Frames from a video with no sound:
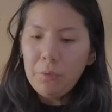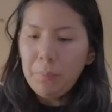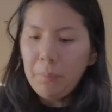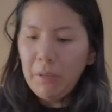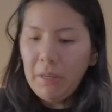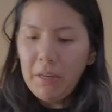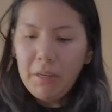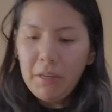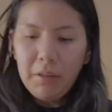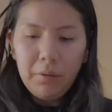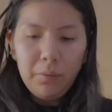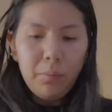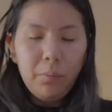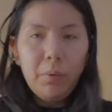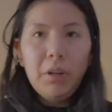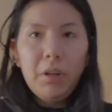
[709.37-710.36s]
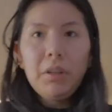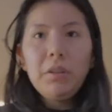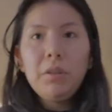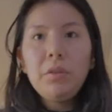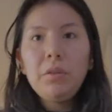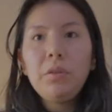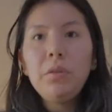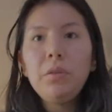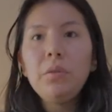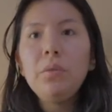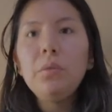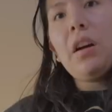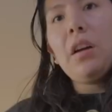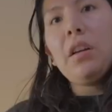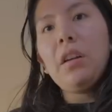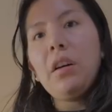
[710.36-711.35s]
plan was to
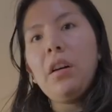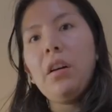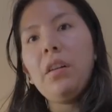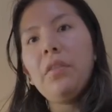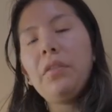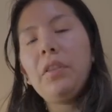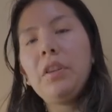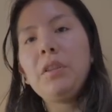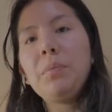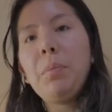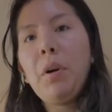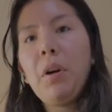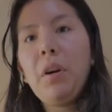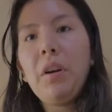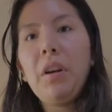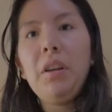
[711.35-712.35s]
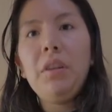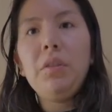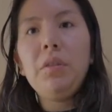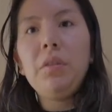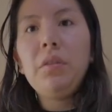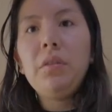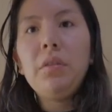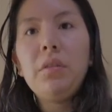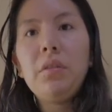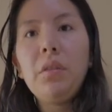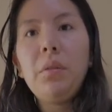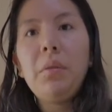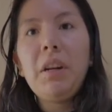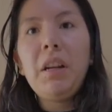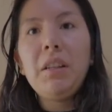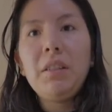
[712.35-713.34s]
cut off this part and just
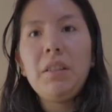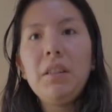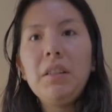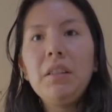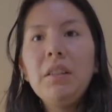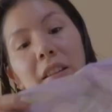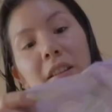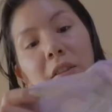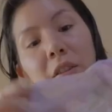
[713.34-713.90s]
sew it as is.